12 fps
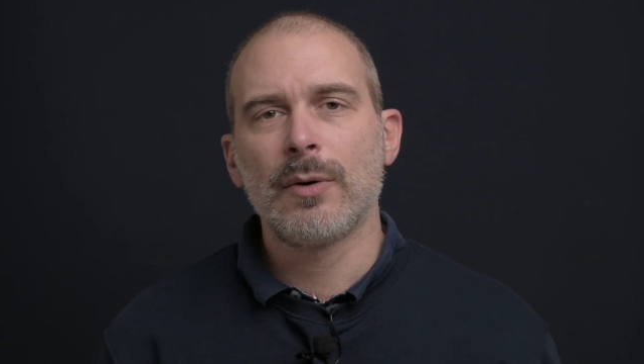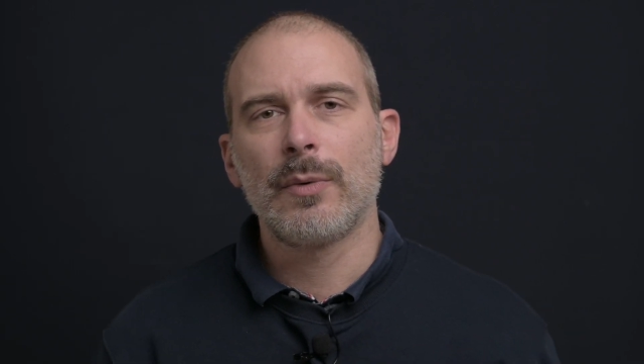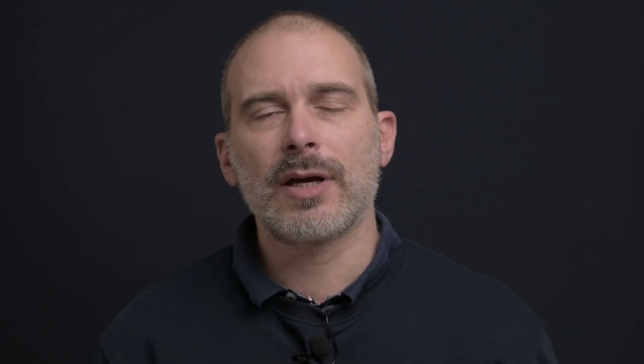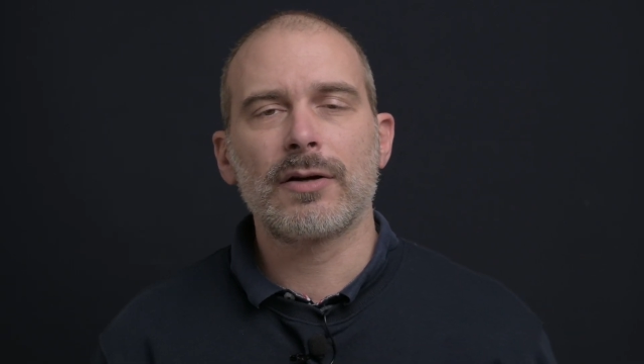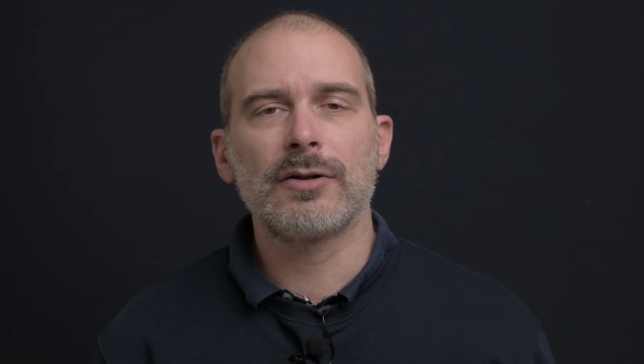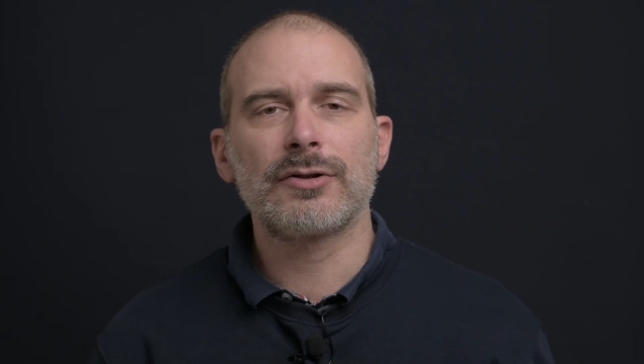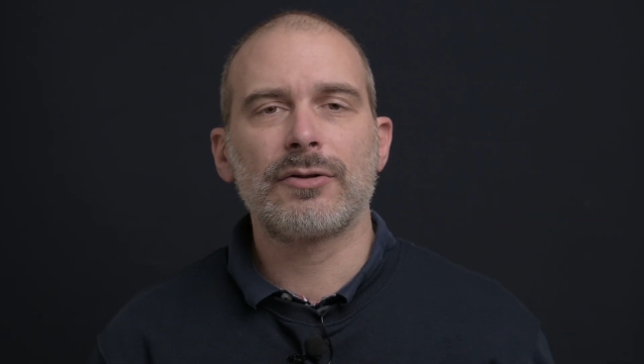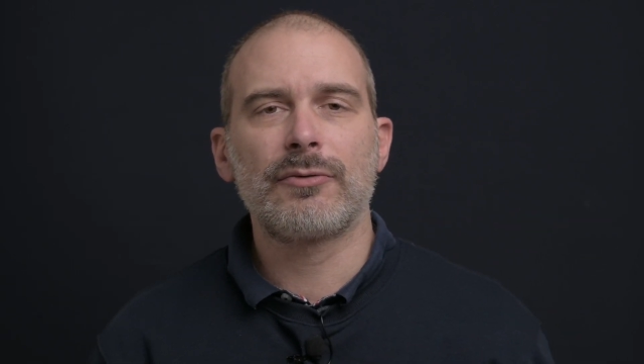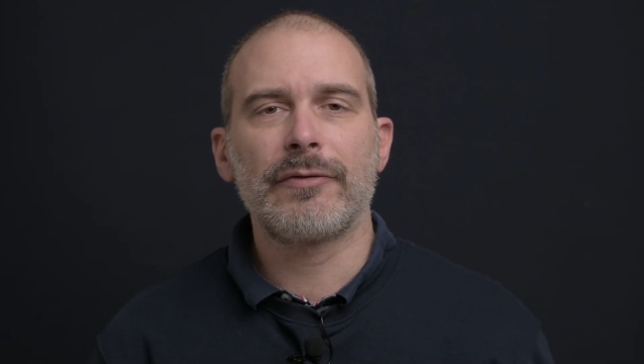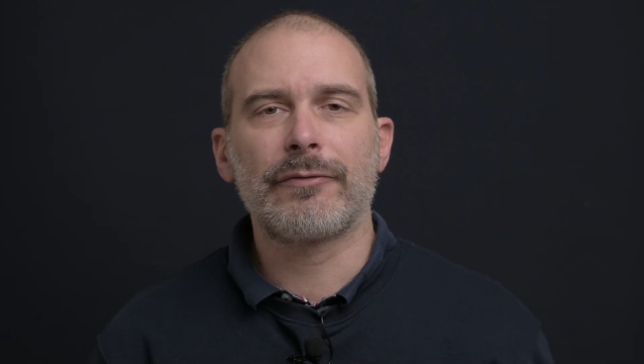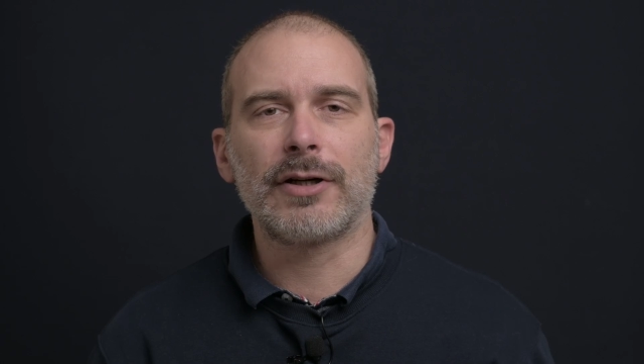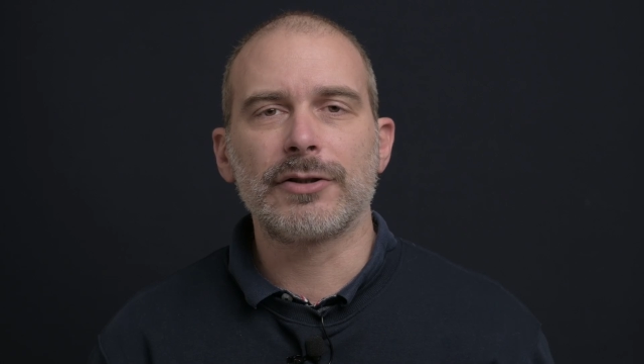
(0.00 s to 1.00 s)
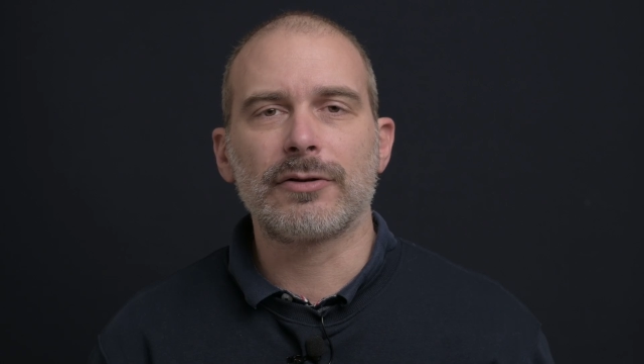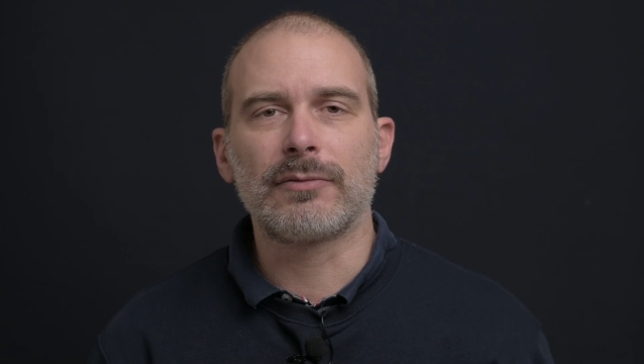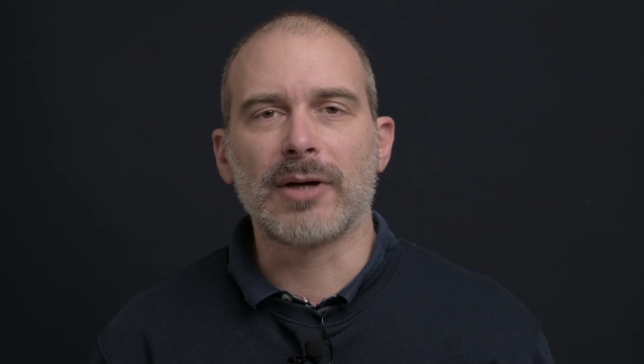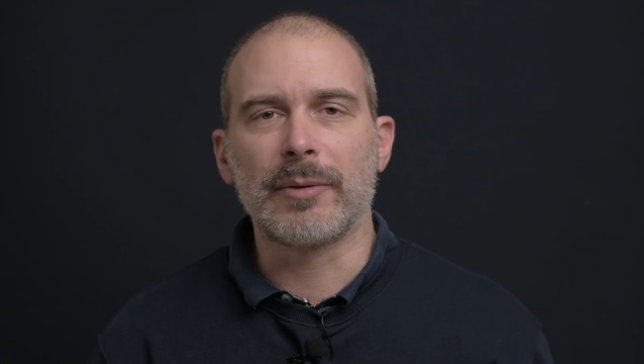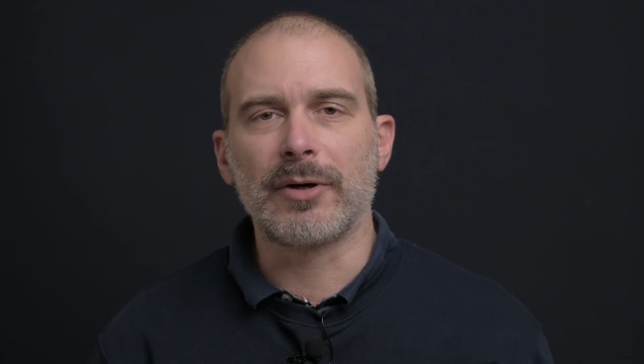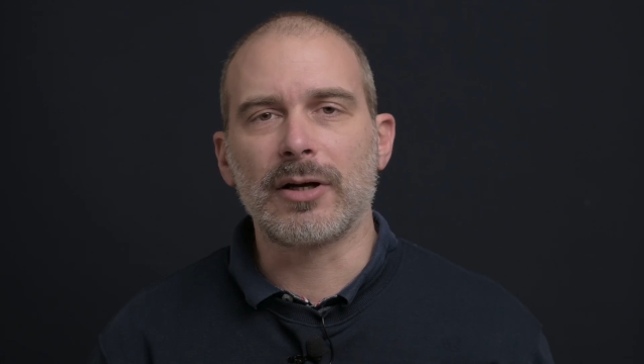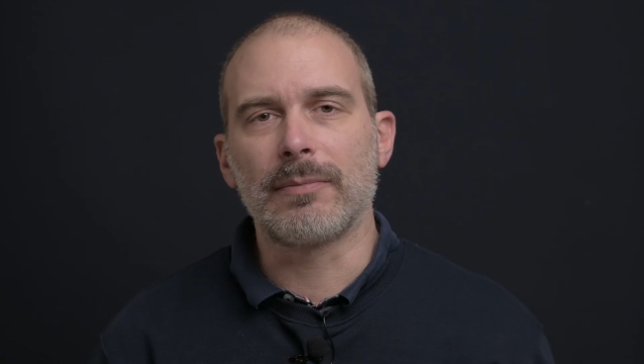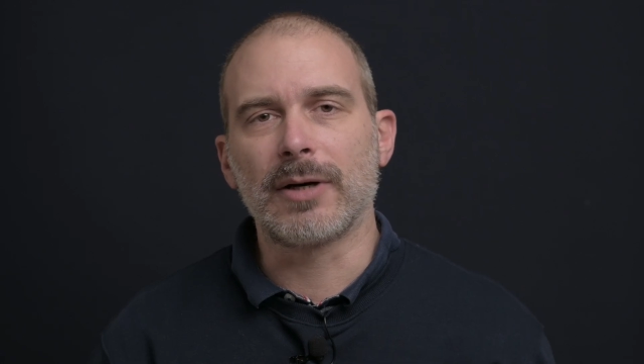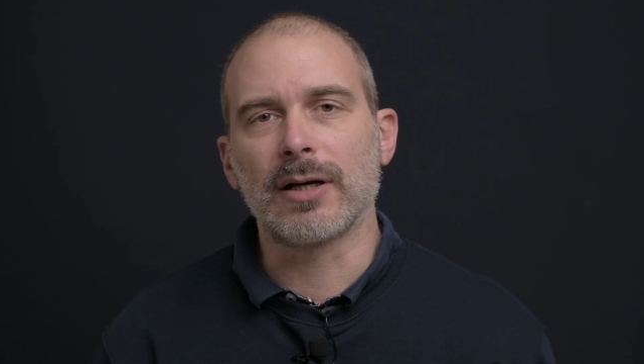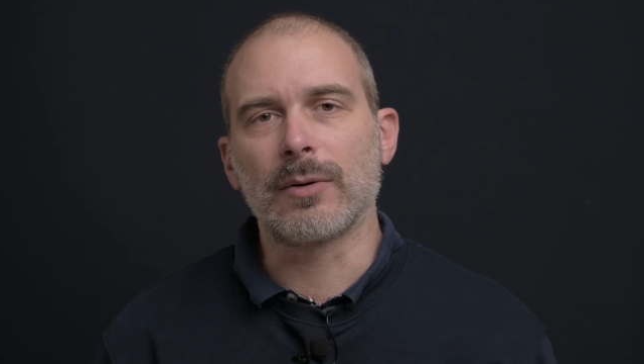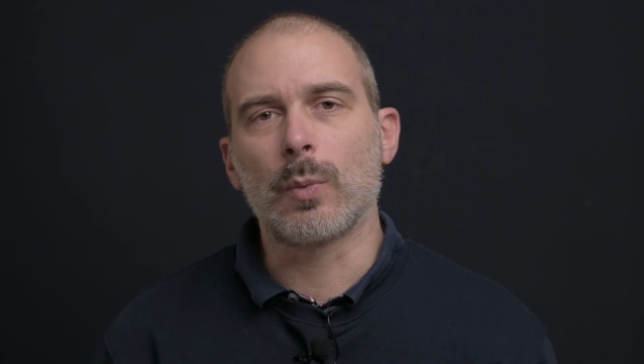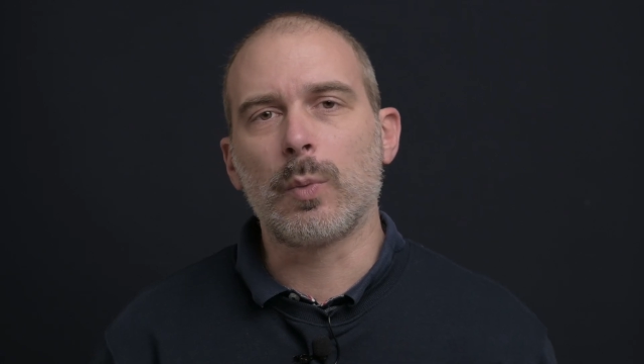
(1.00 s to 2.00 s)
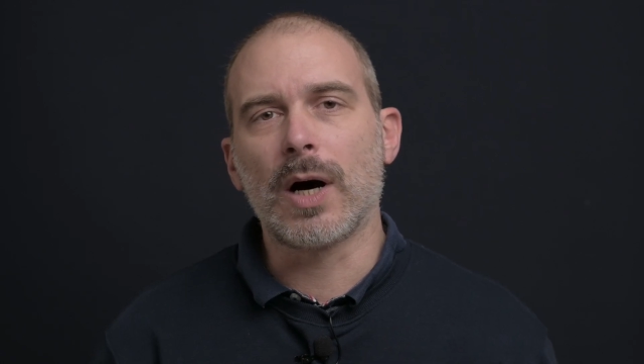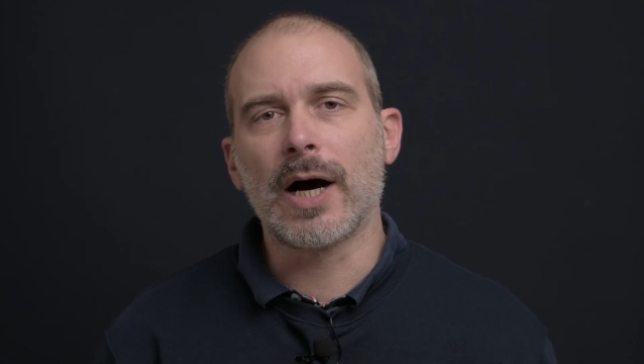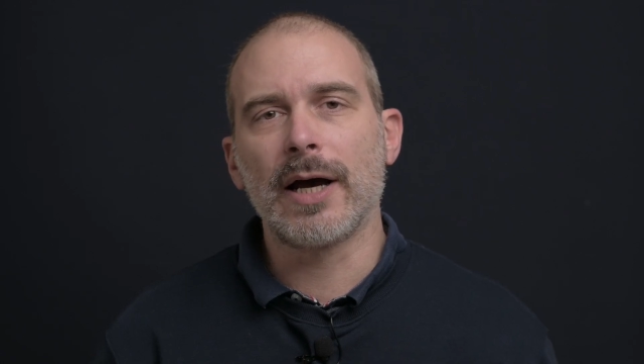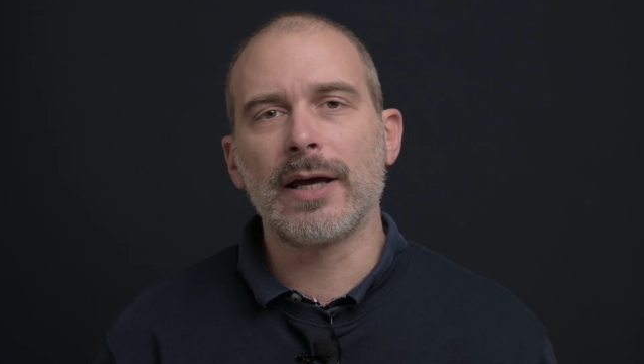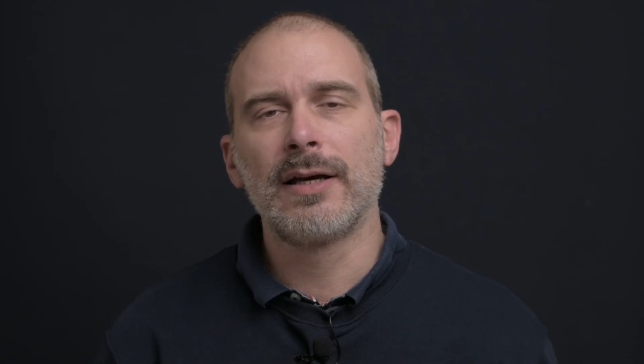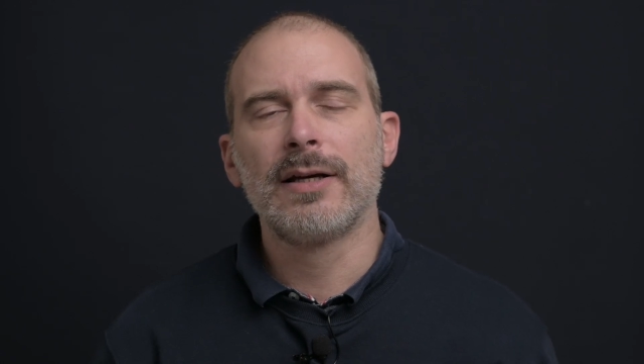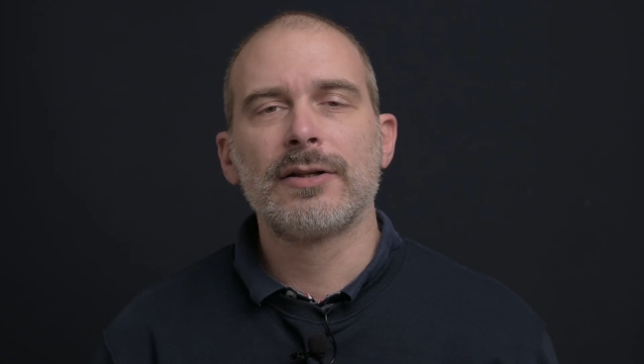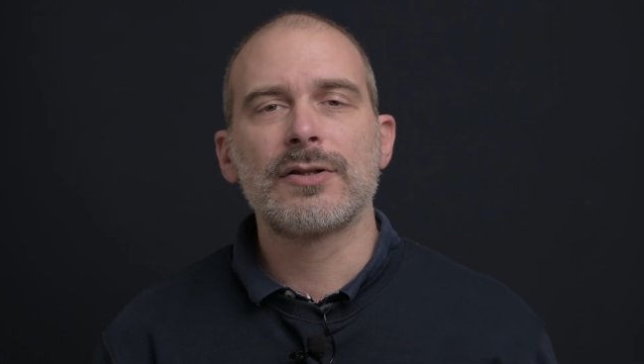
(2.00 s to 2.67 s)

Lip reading: we can also refresh your memory about why